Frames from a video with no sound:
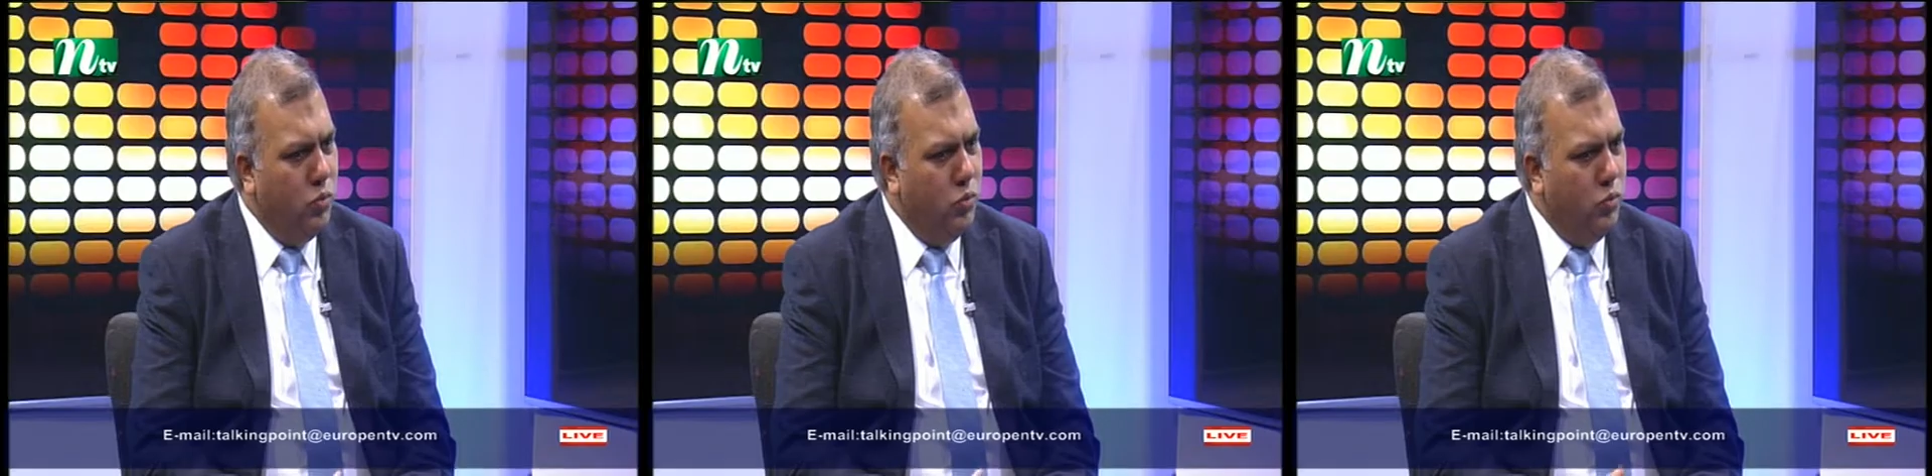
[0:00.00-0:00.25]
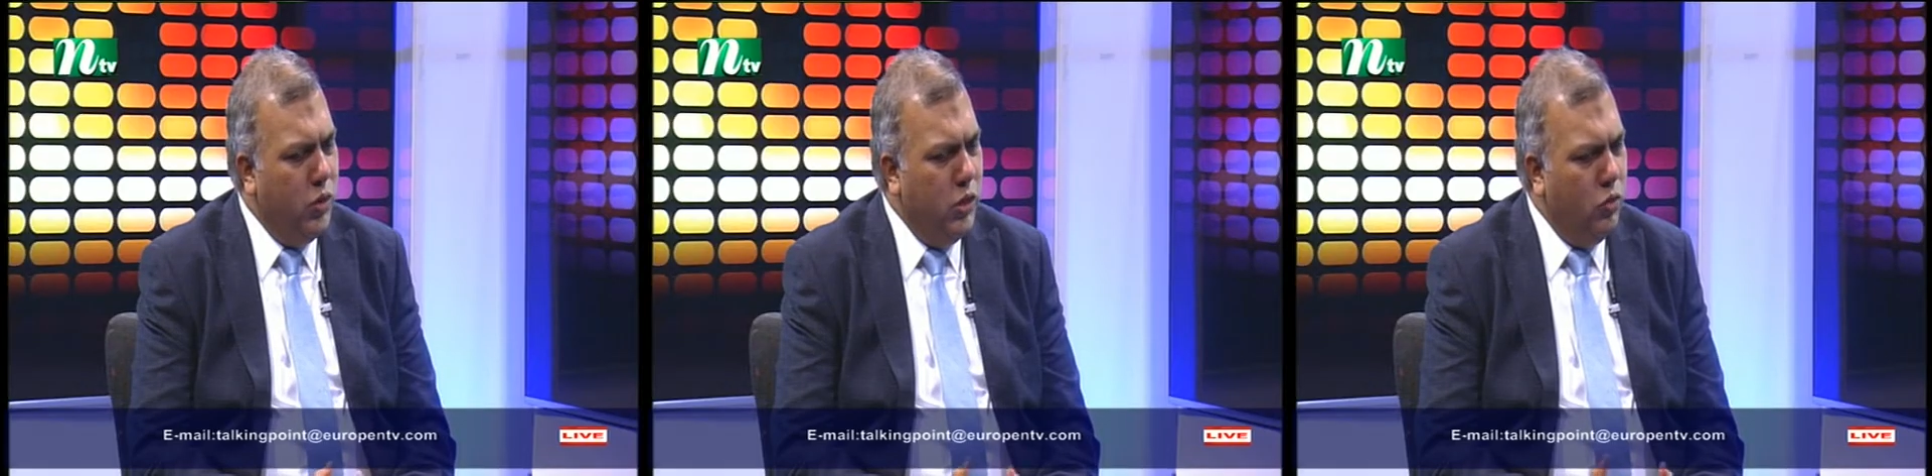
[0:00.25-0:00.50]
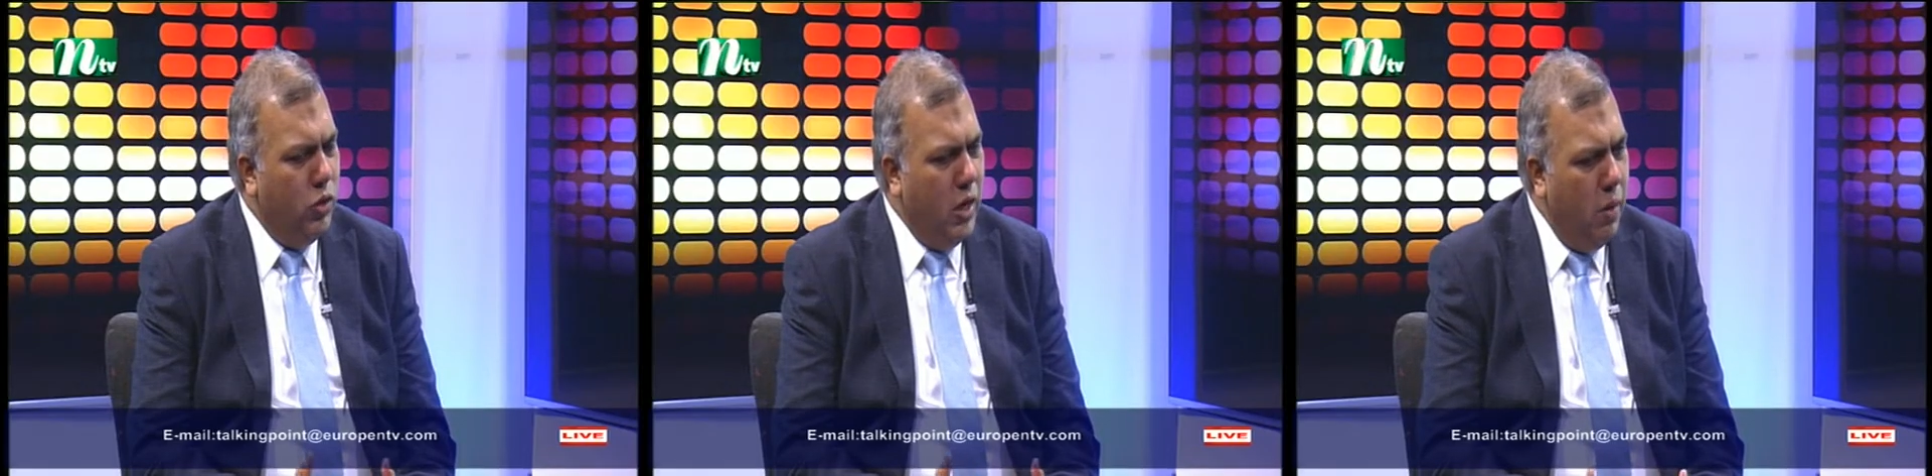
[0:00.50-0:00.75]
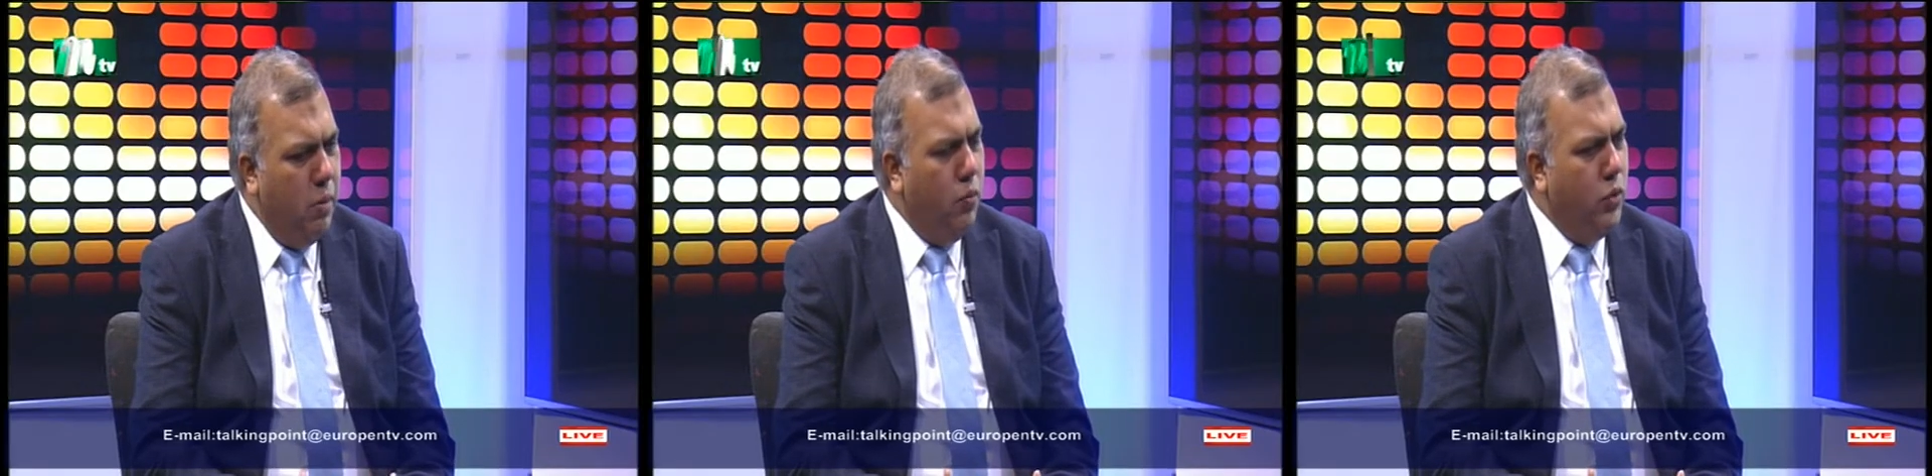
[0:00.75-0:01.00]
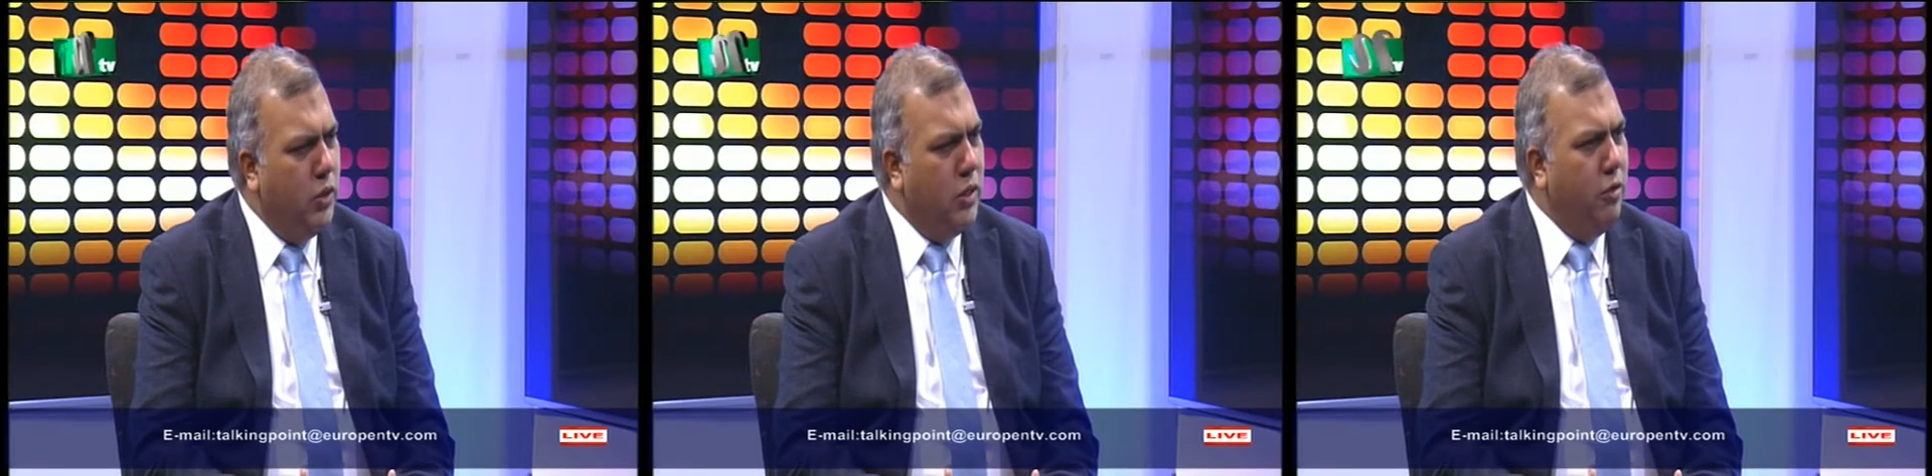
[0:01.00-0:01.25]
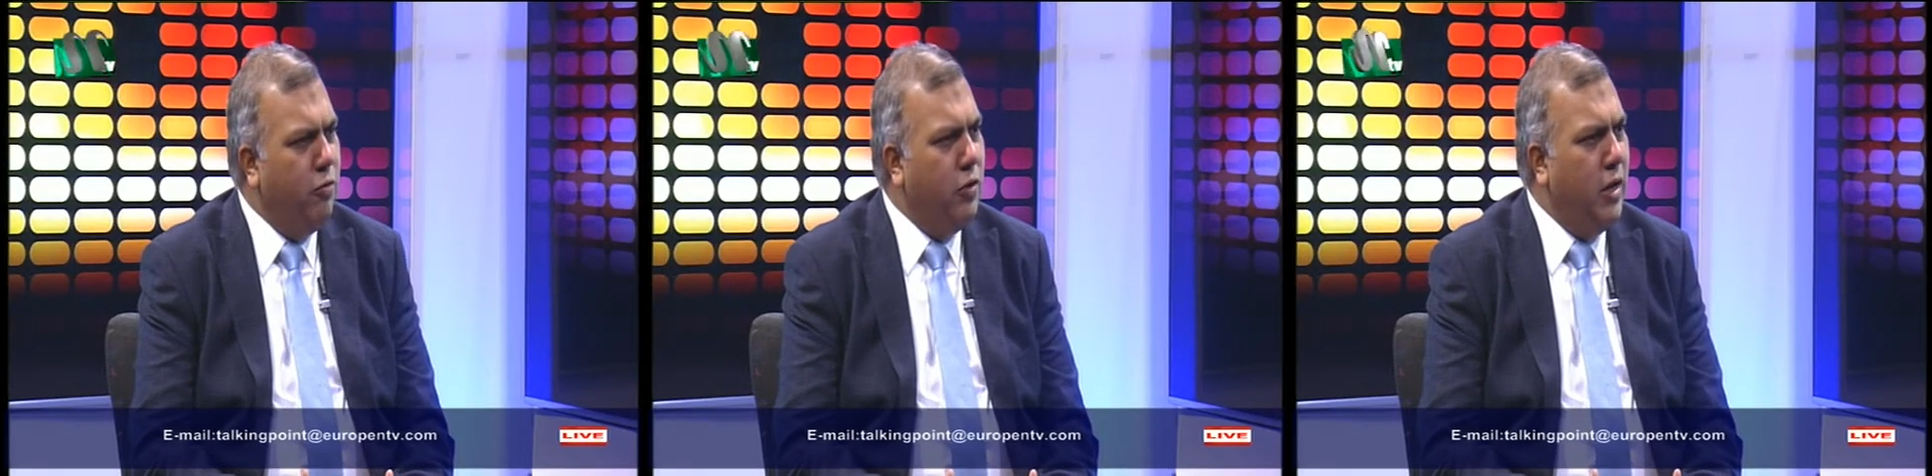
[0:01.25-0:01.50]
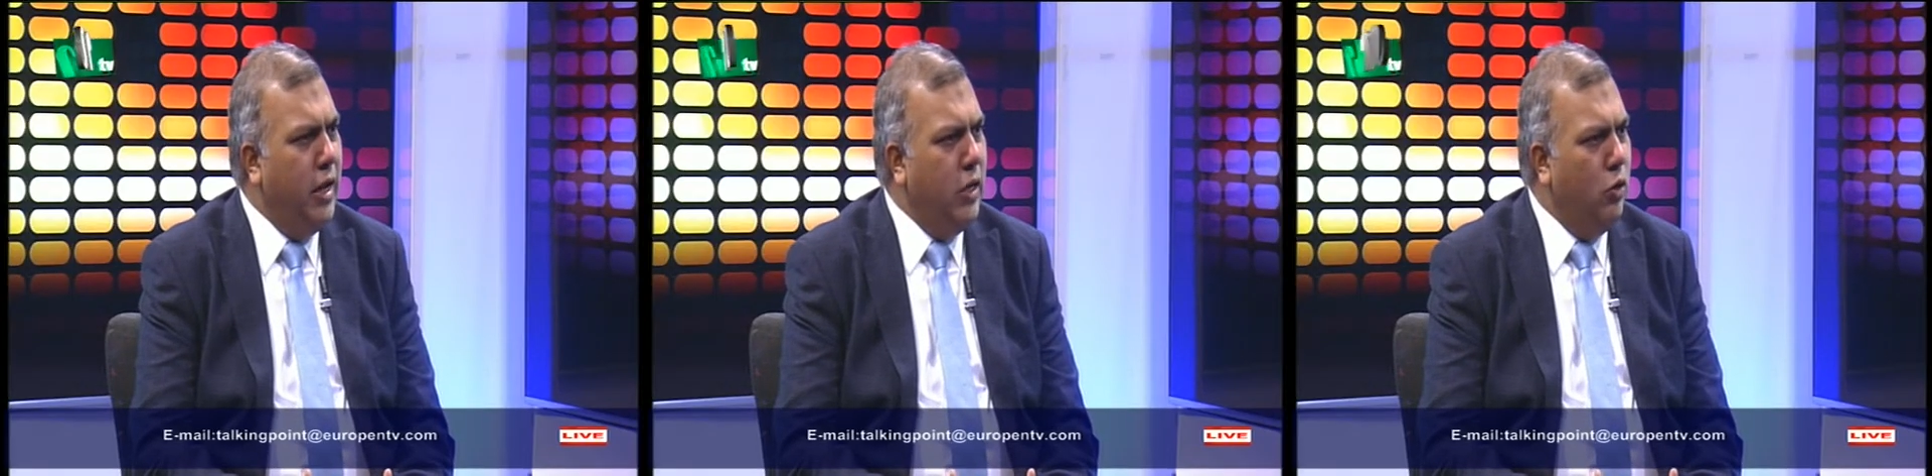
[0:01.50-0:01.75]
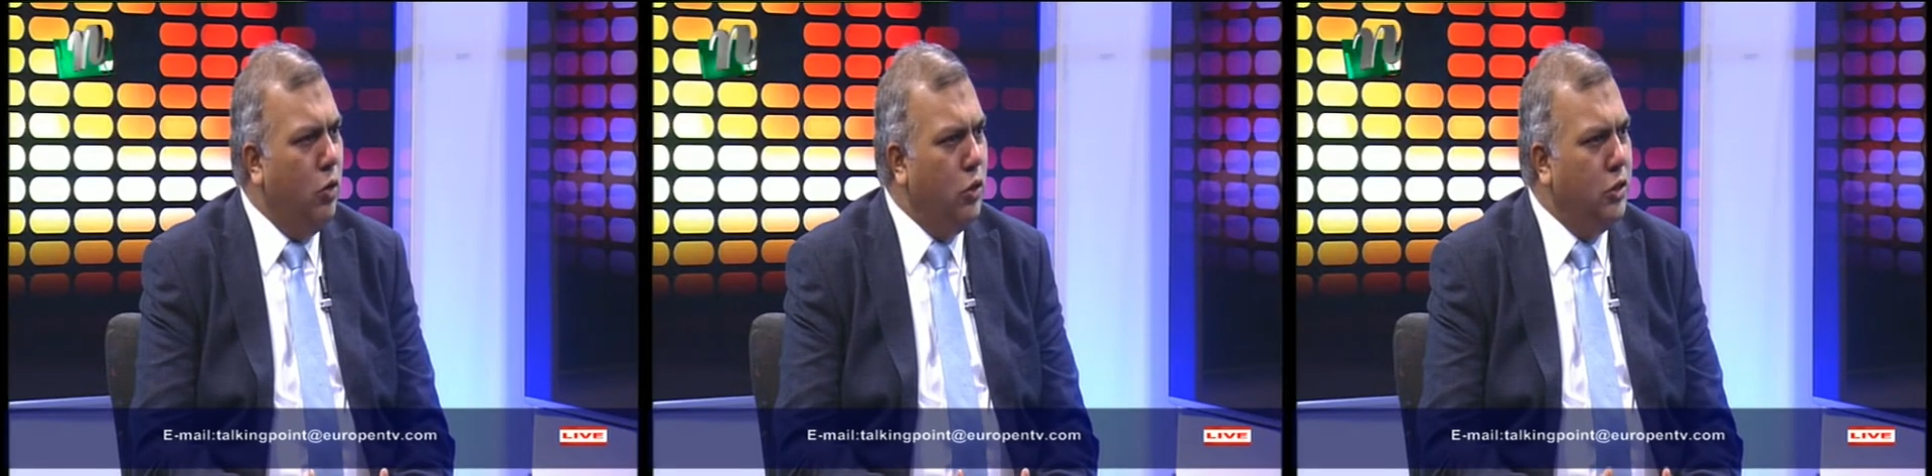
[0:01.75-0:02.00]
we need to come up with a different
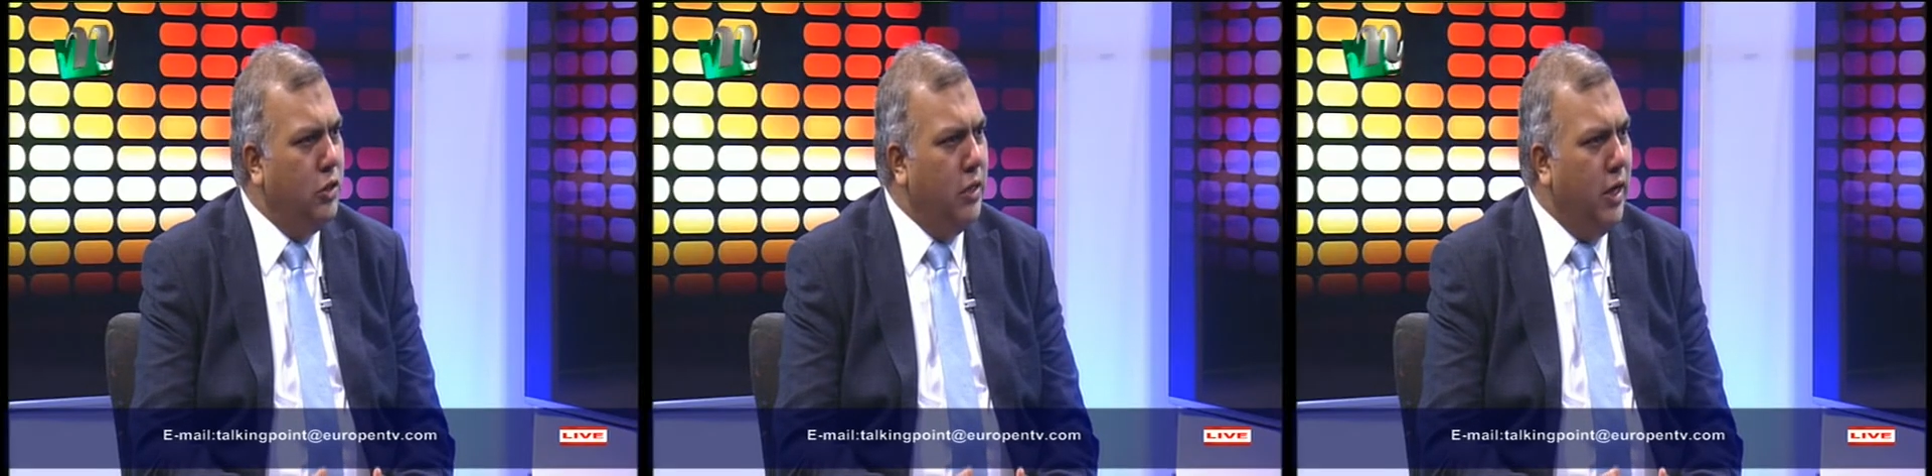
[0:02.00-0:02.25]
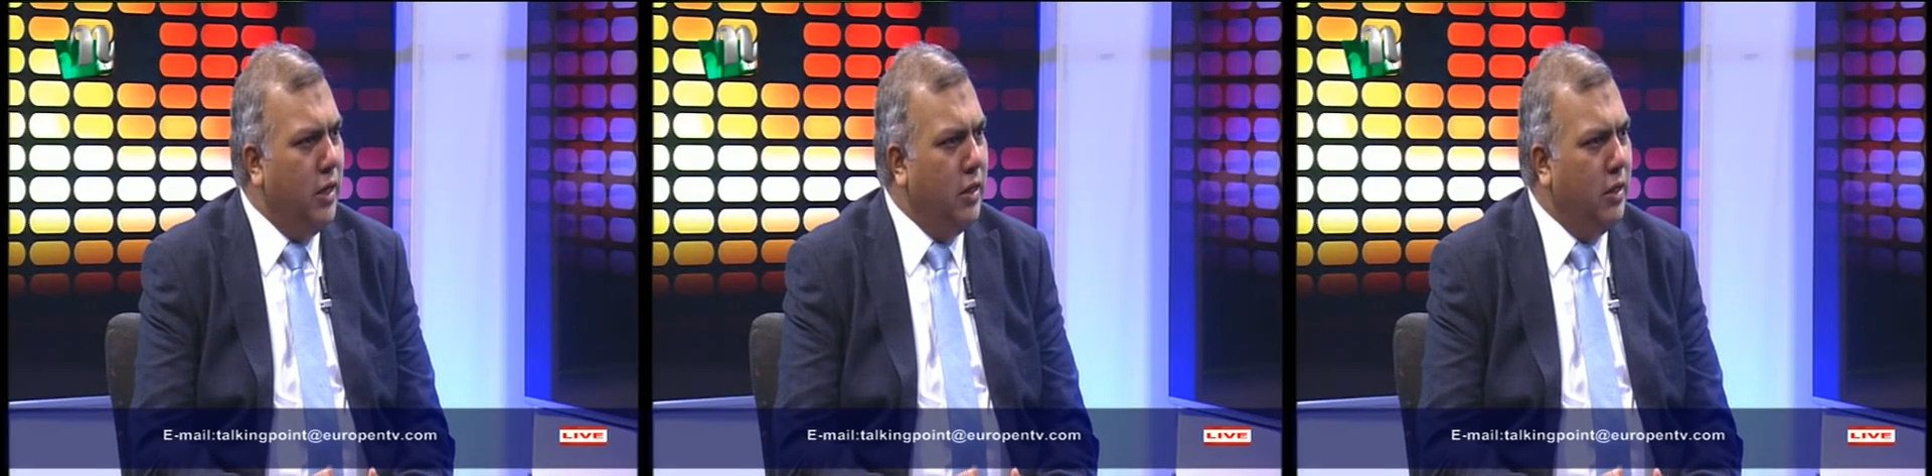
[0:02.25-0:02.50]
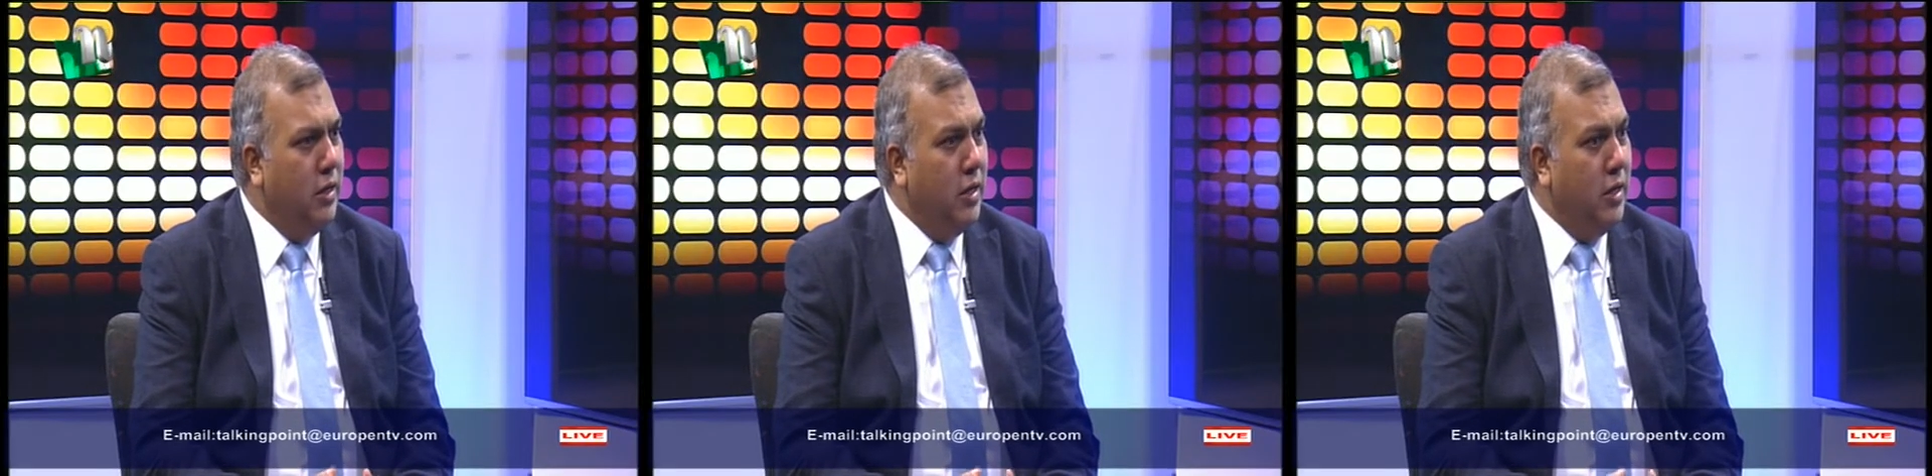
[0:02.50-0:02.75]
ideology and